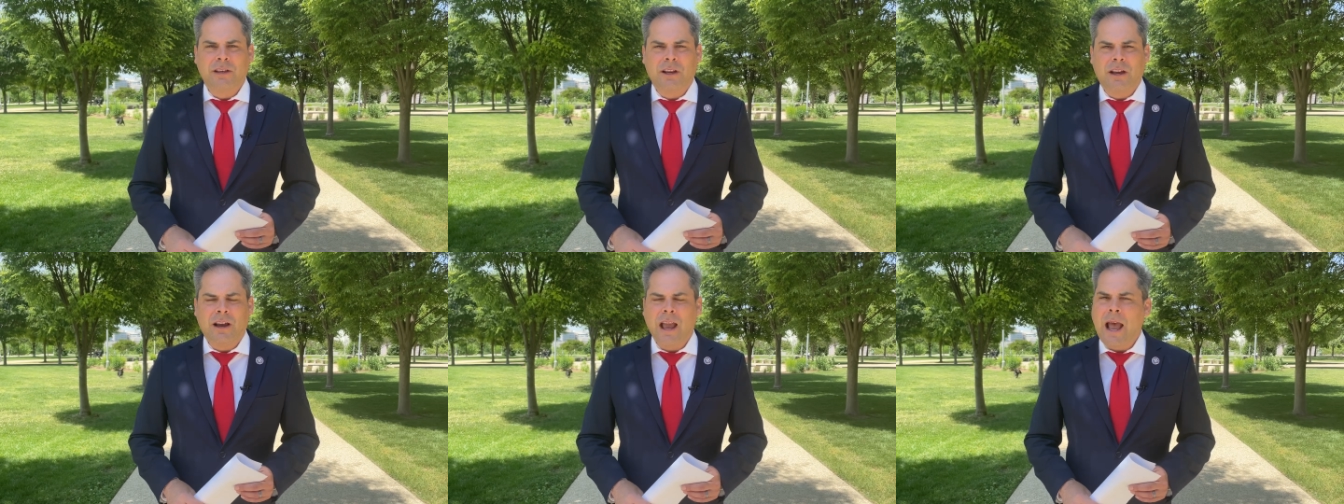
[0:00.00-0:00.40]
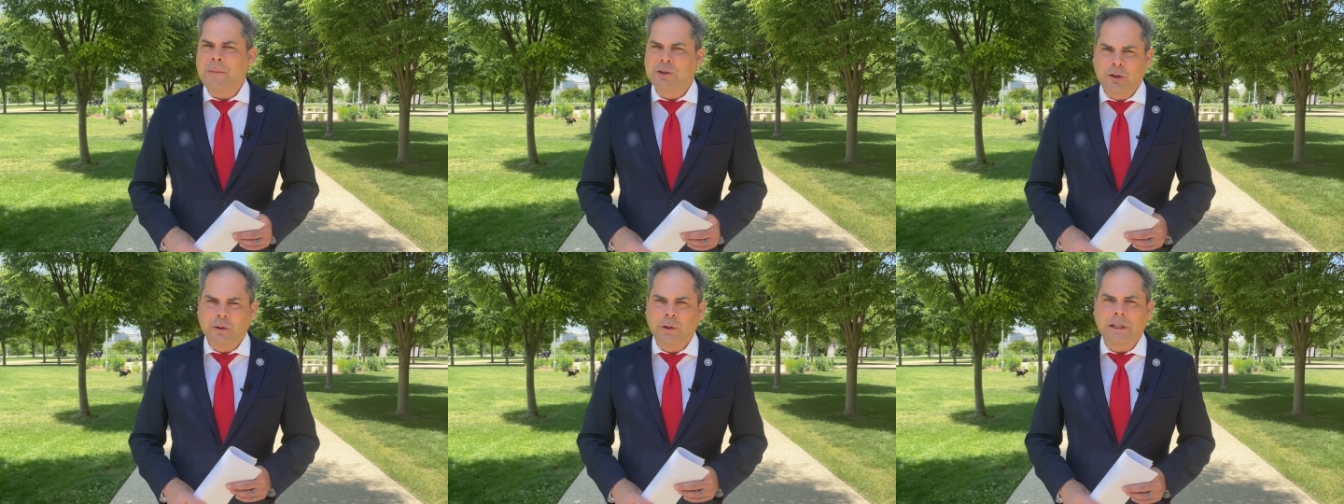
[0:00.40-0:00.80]
Uh,
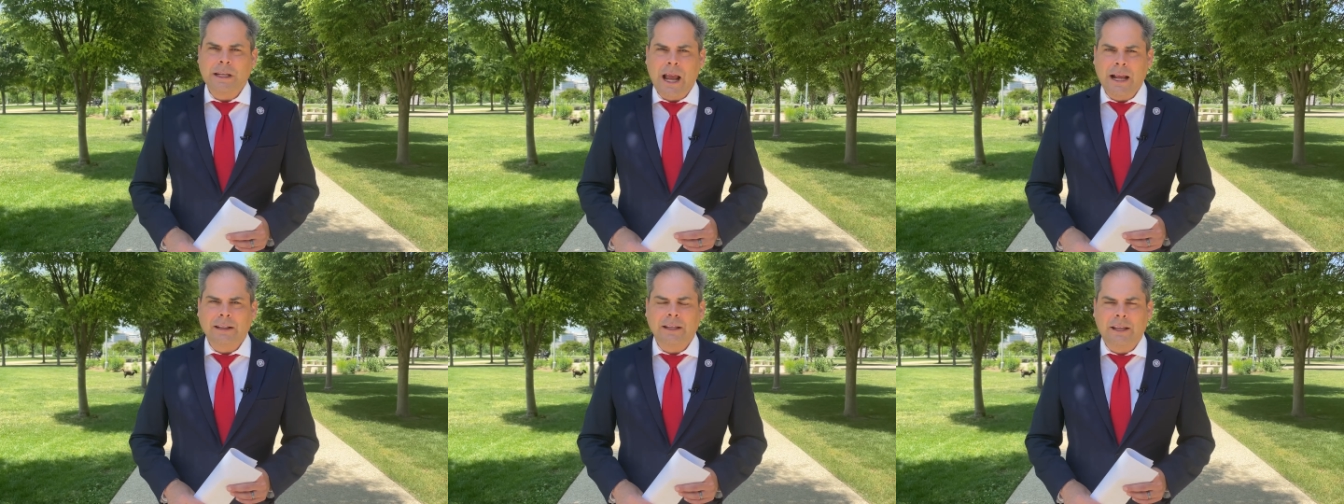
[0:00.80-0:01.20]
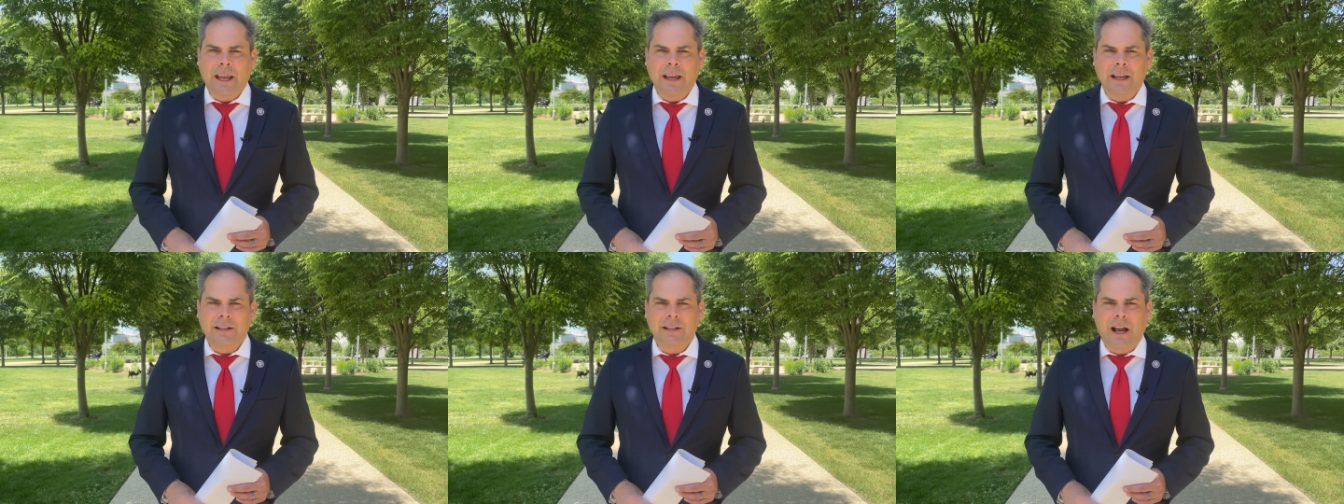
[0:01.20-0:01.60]
absolutely not the
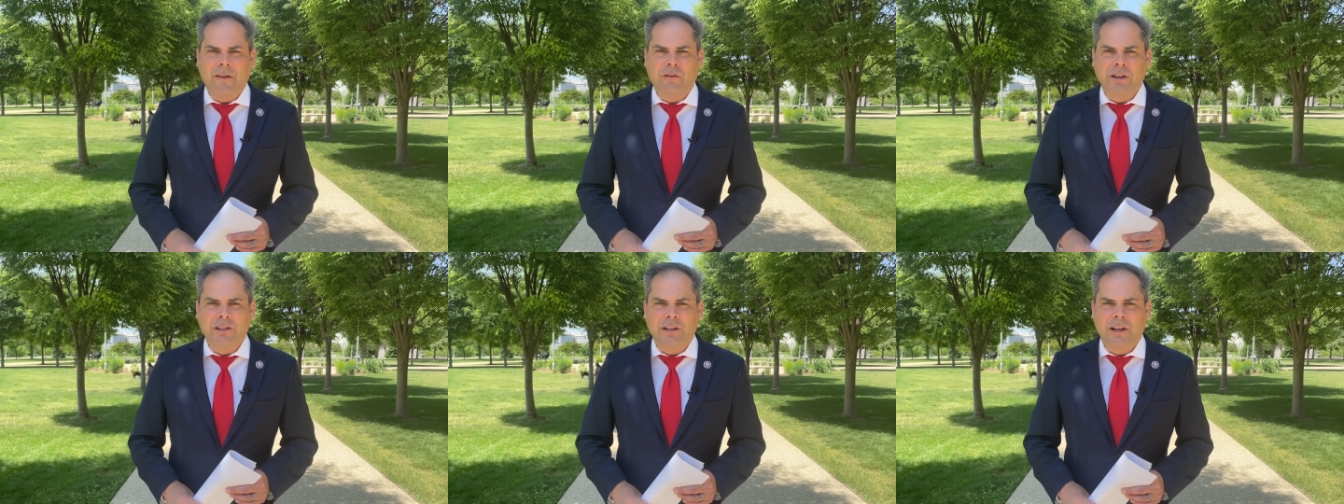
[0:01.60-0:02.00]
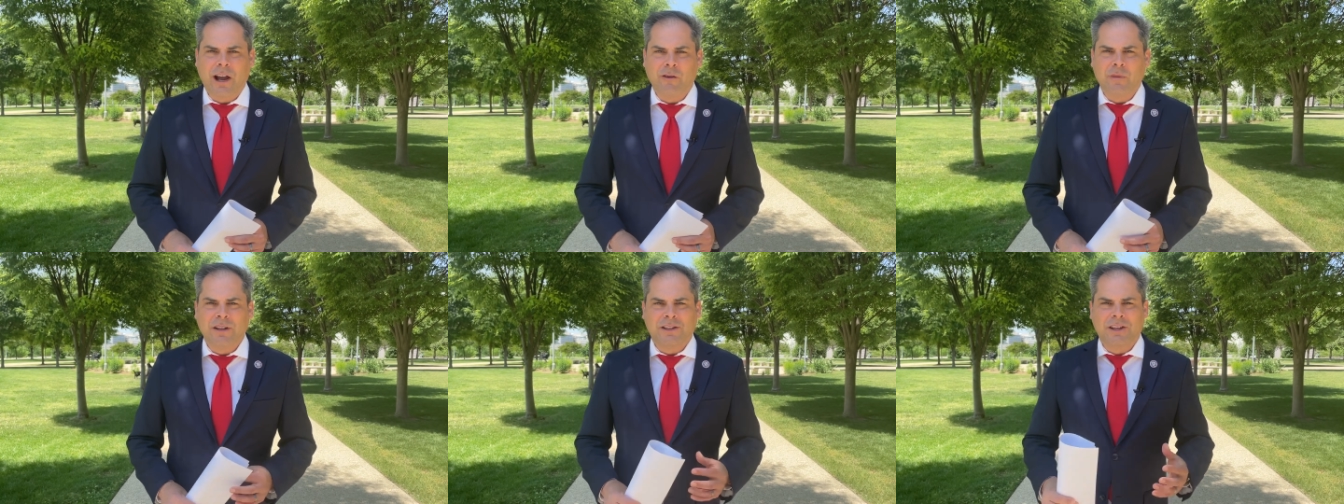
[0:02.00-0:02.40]
case. Obviously,
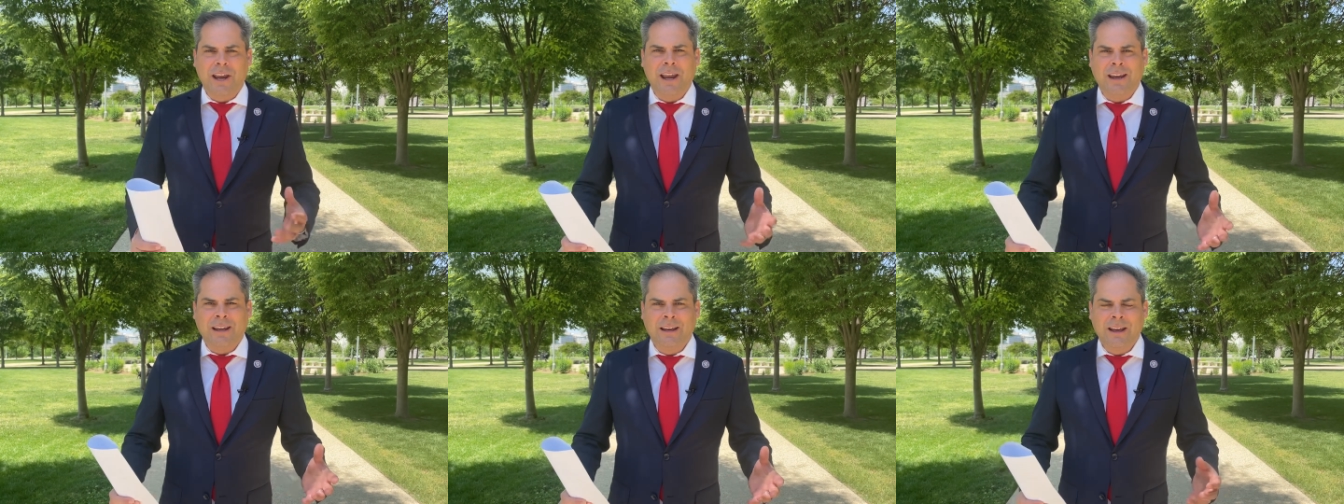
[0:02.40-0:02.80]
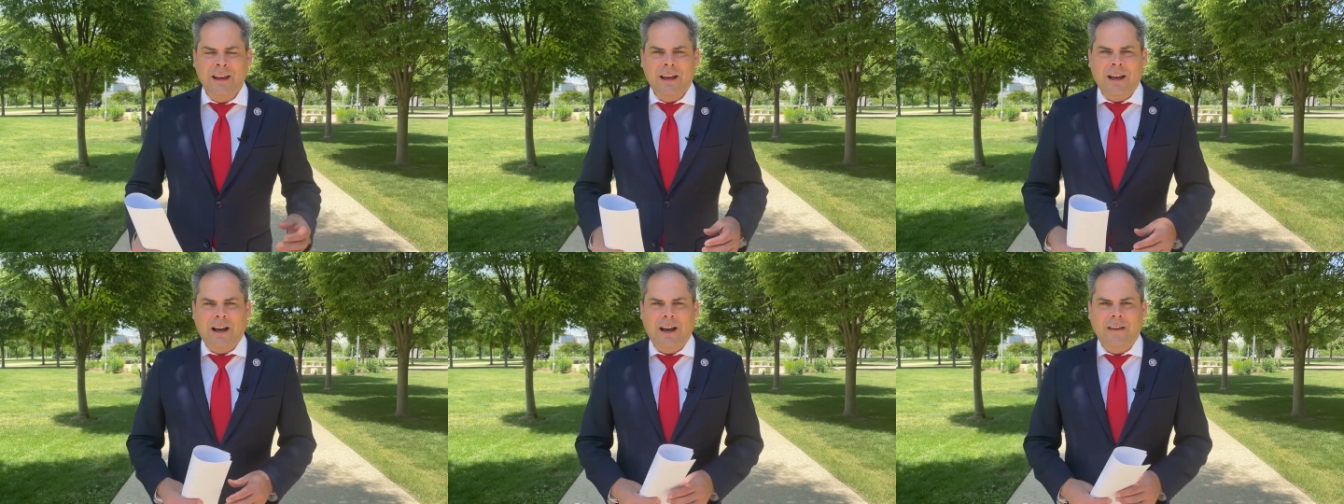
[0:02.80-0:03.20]
I've been saying
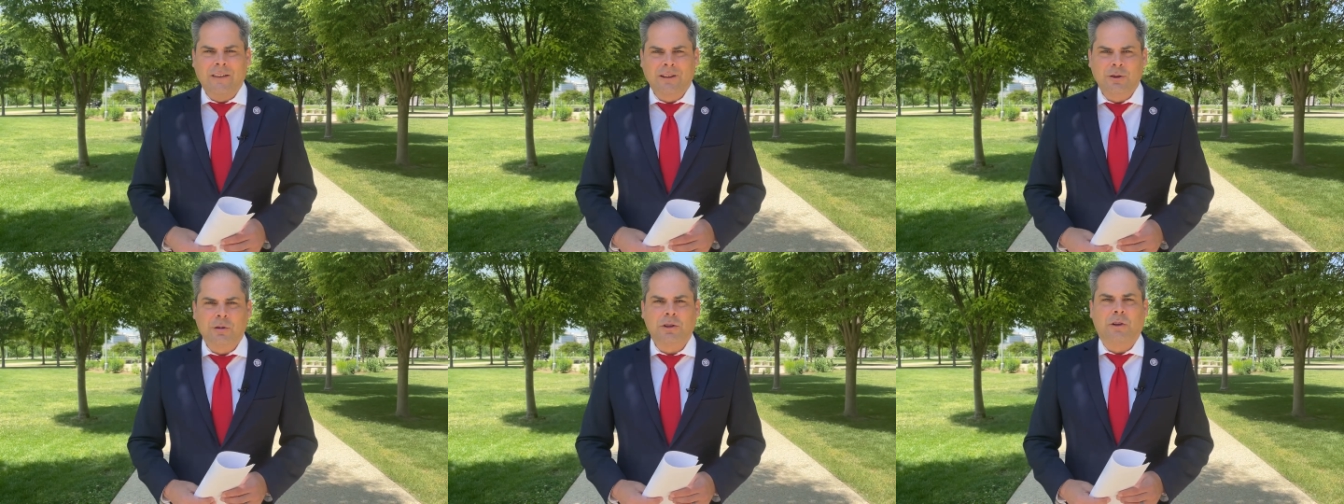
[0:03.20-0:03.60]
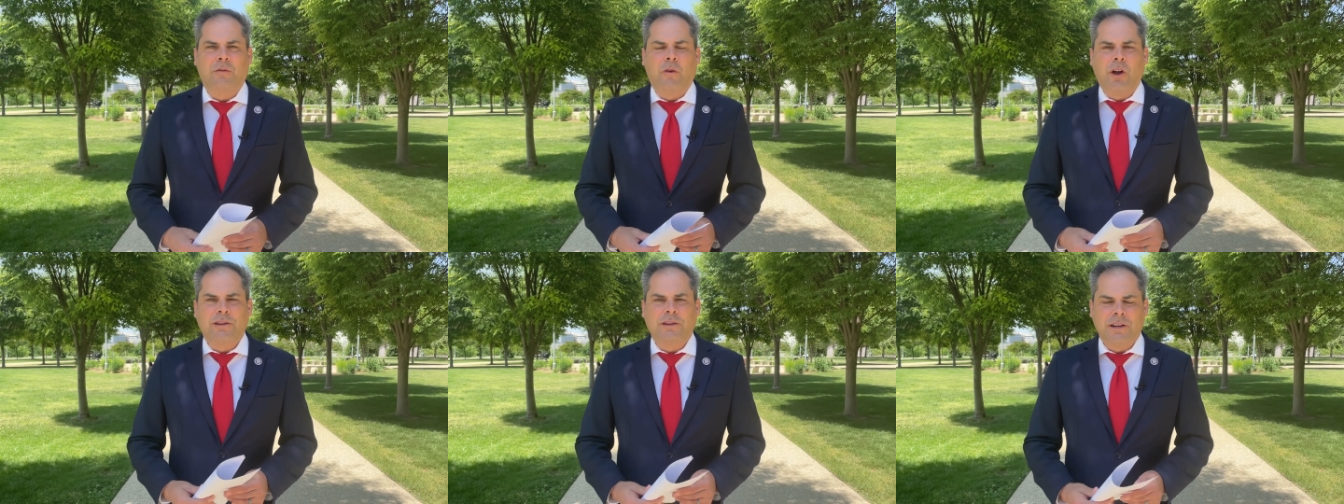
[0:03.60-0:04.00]
uh, this was a
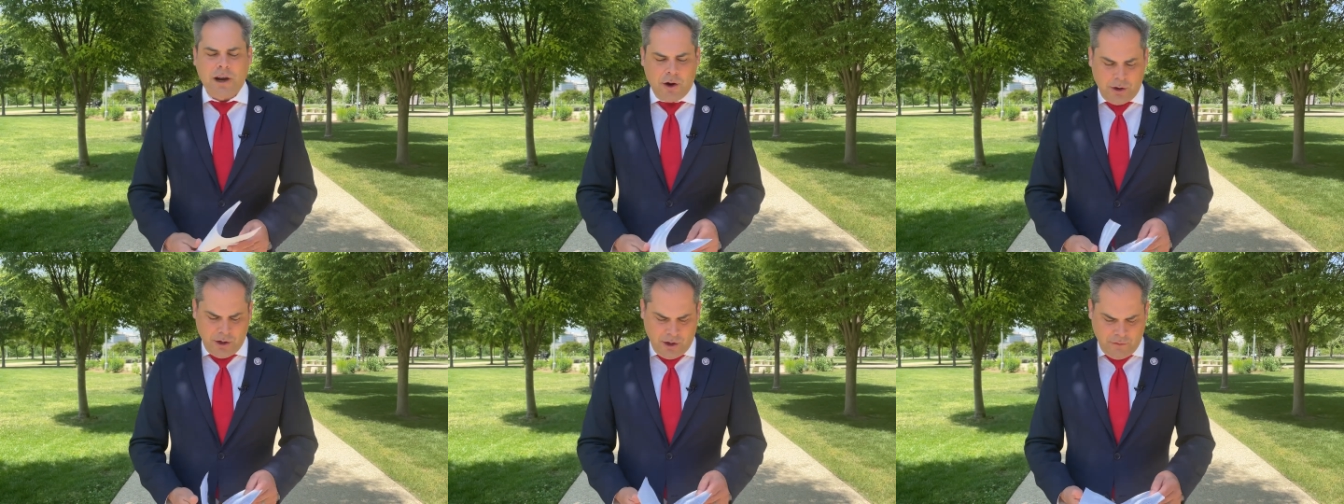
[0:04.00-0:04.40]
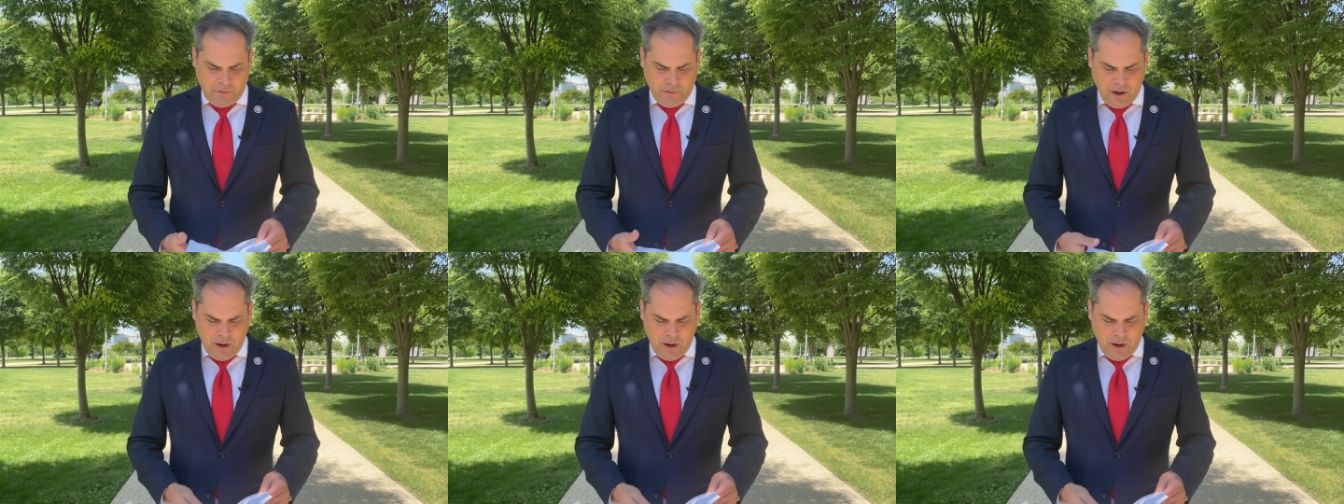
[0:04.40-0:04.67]
false narrative.